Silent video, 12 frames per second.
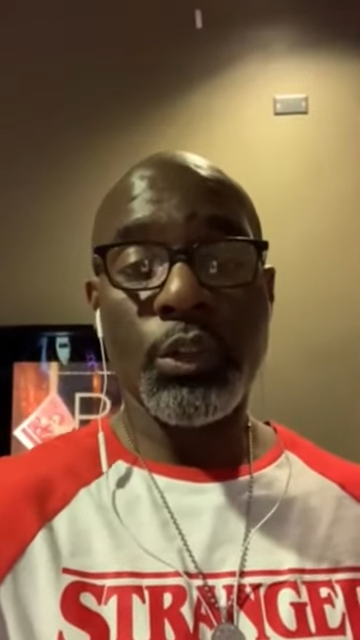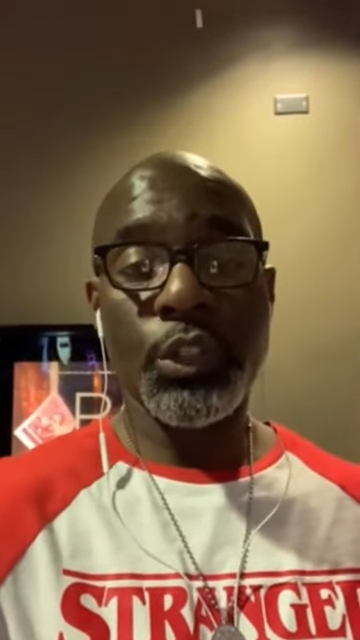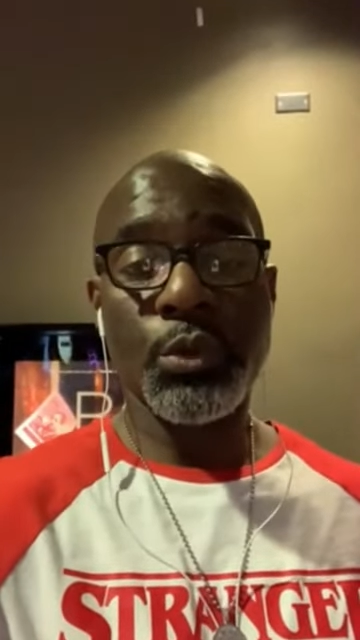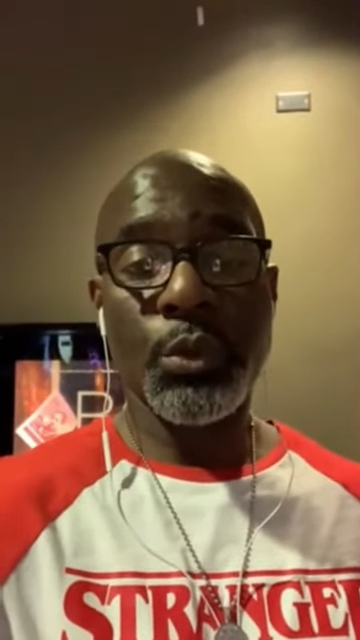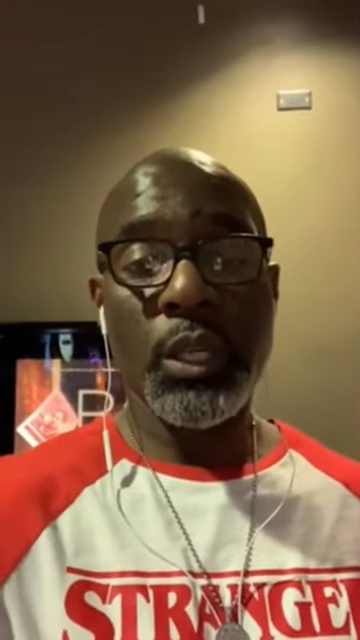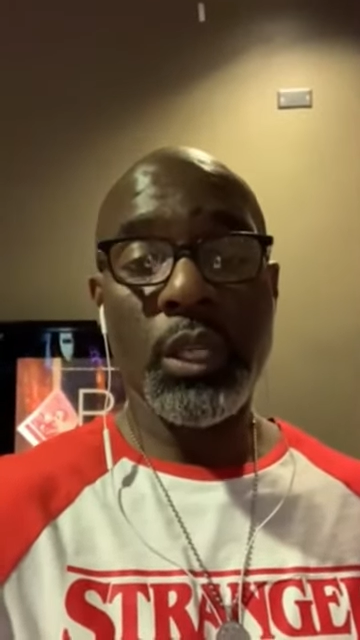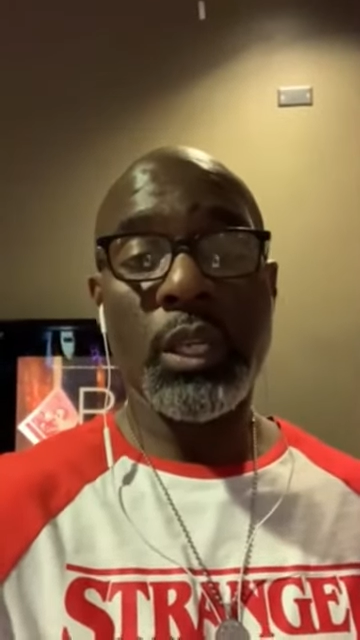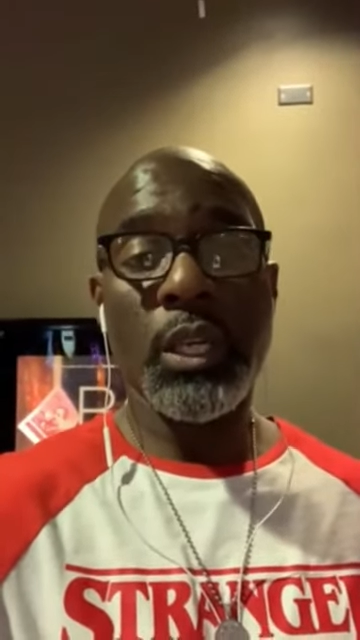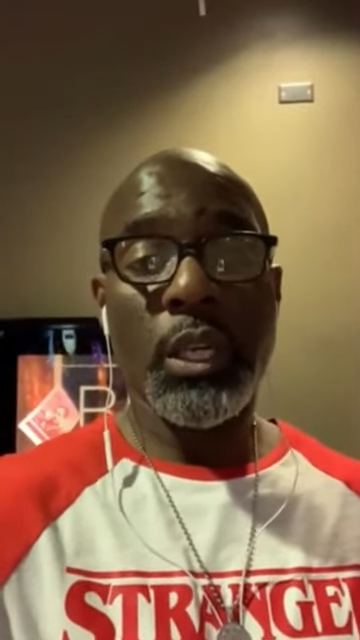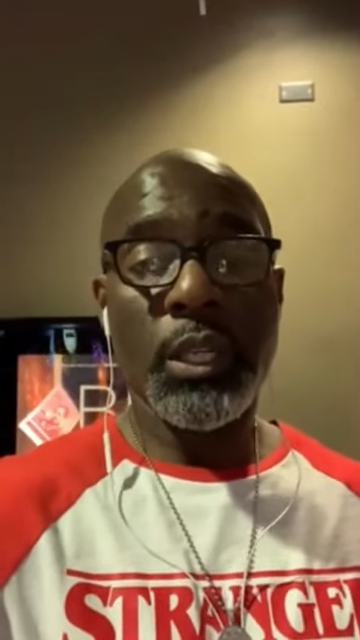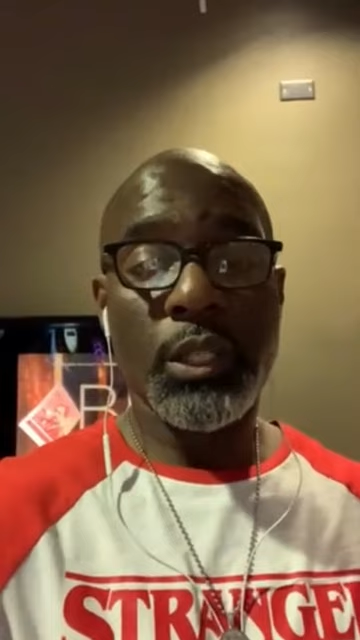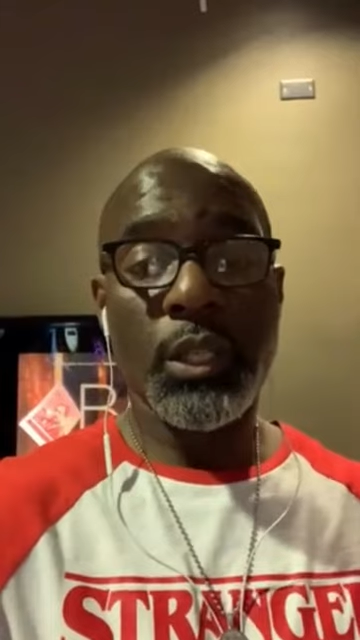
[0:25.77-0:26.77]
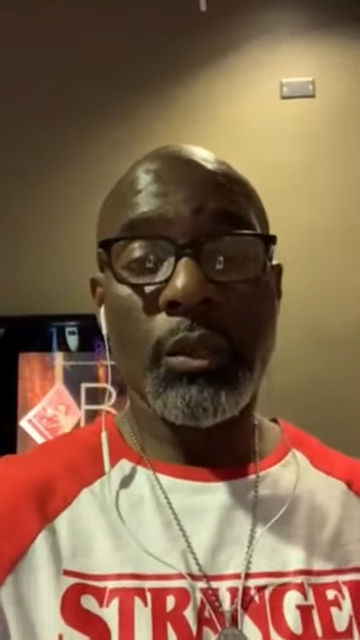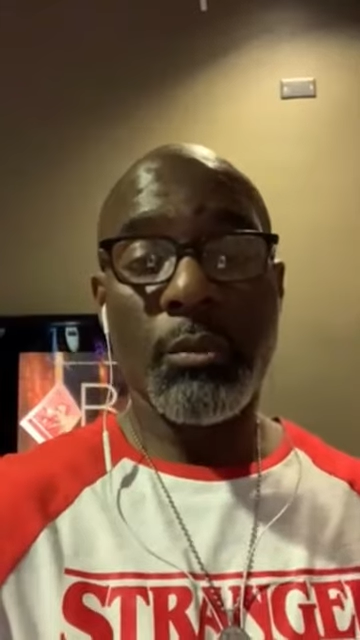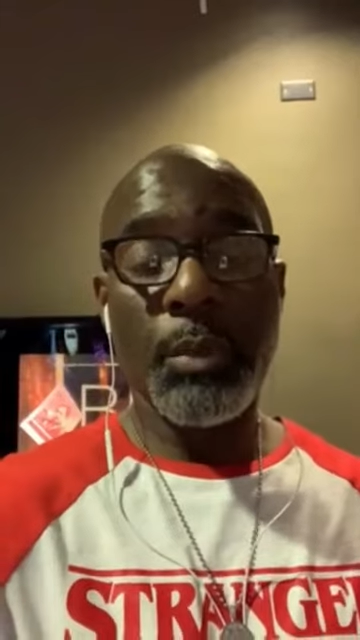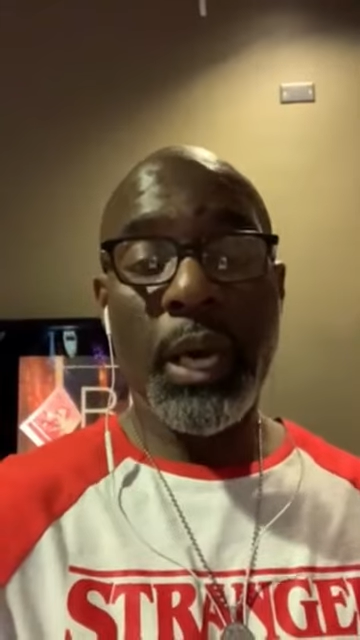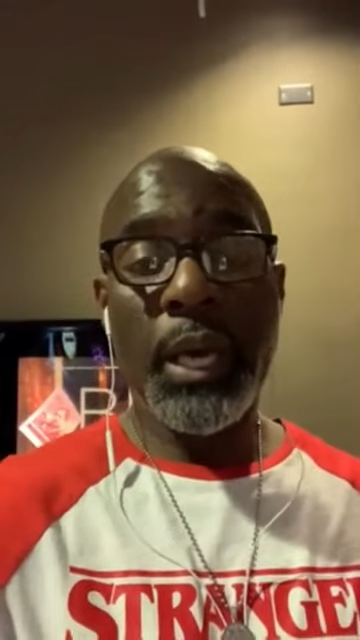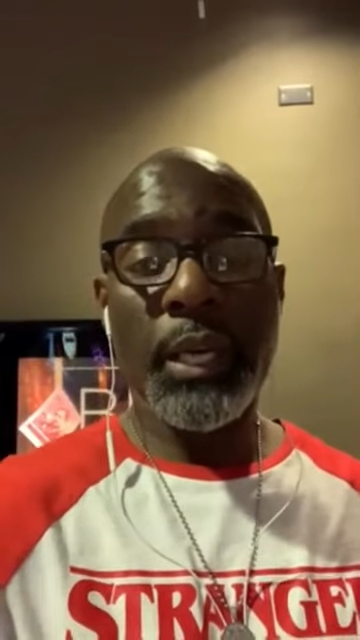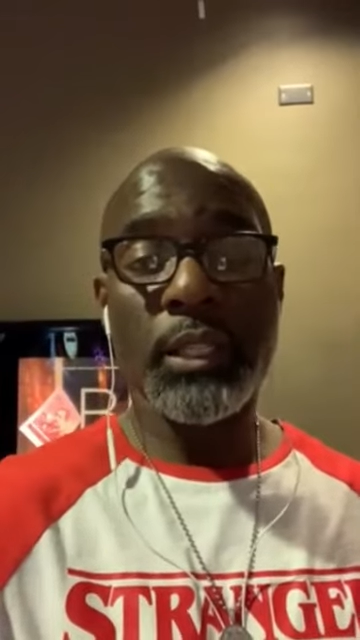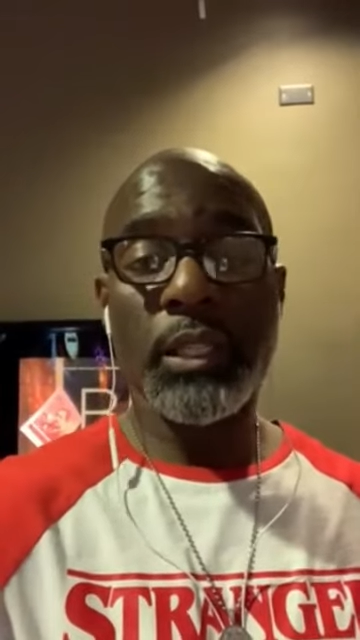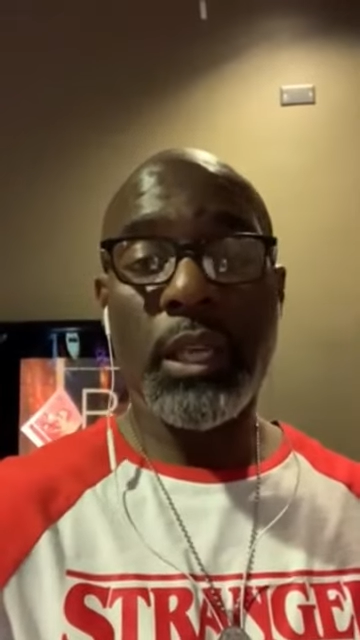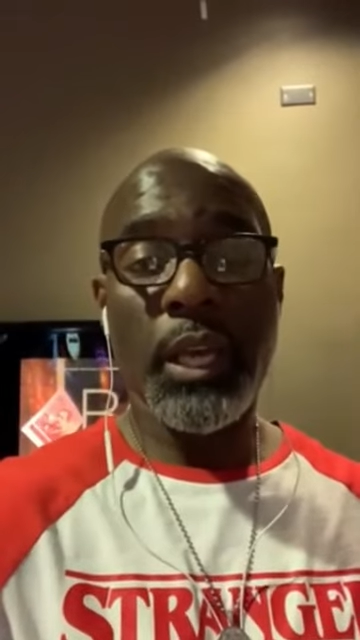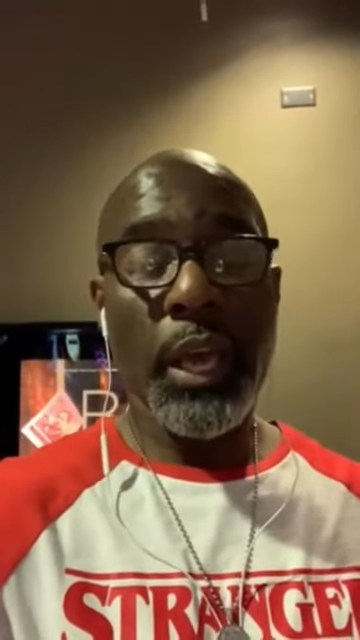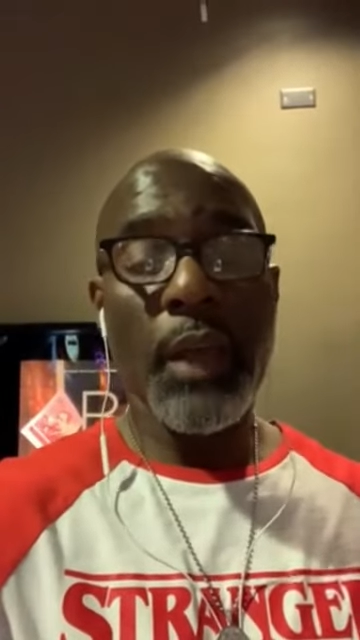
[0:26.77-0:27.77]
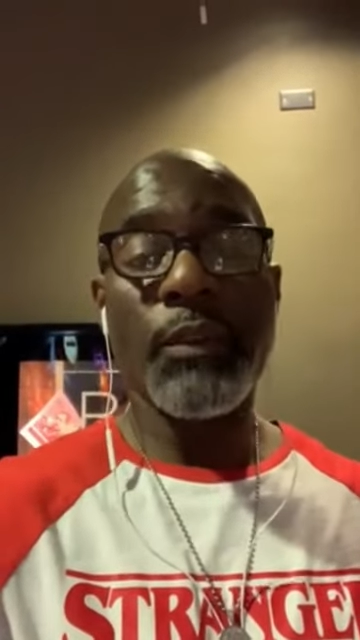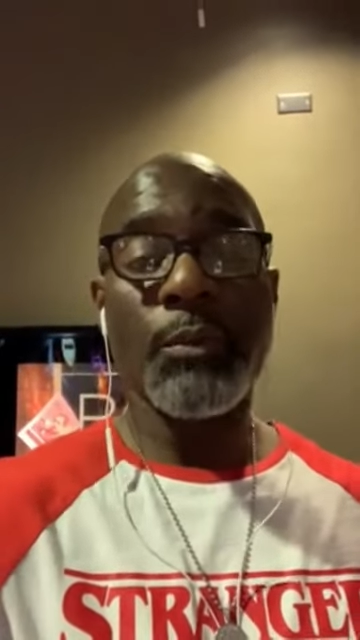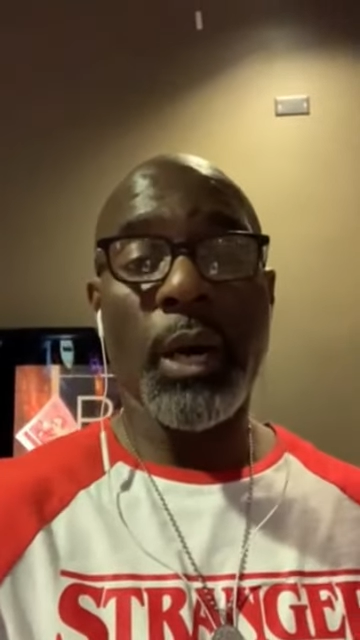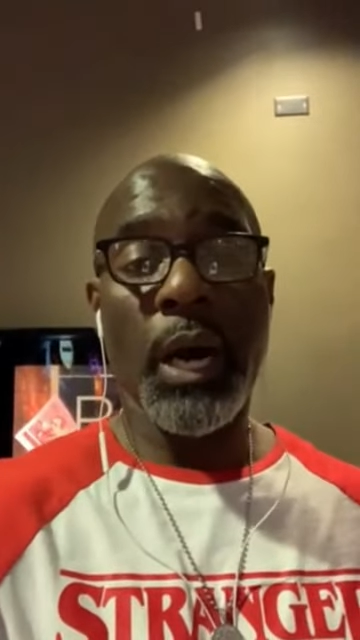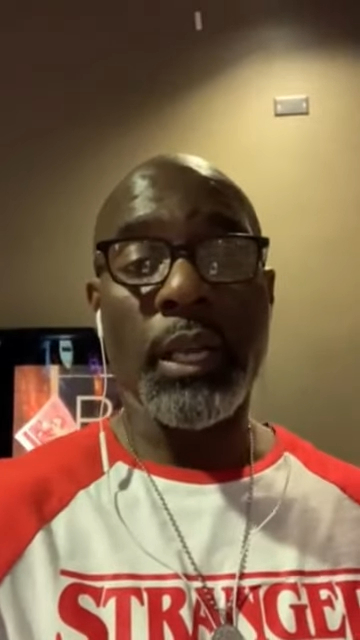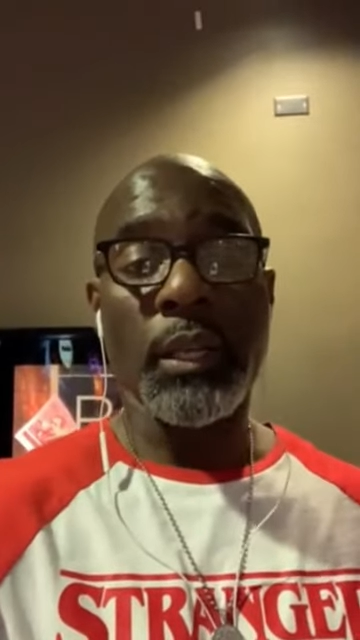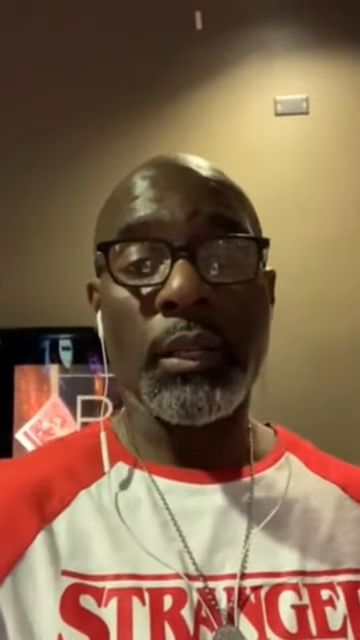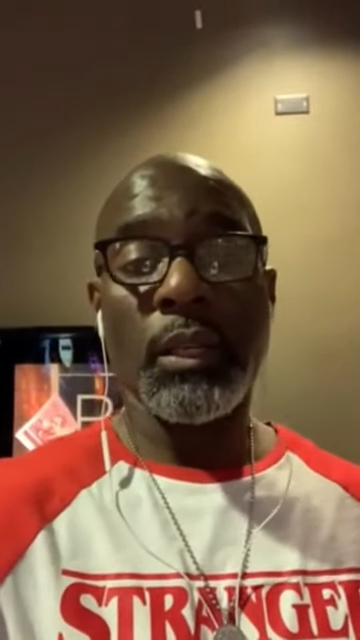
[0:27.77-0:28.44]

Street to the banks, everybody.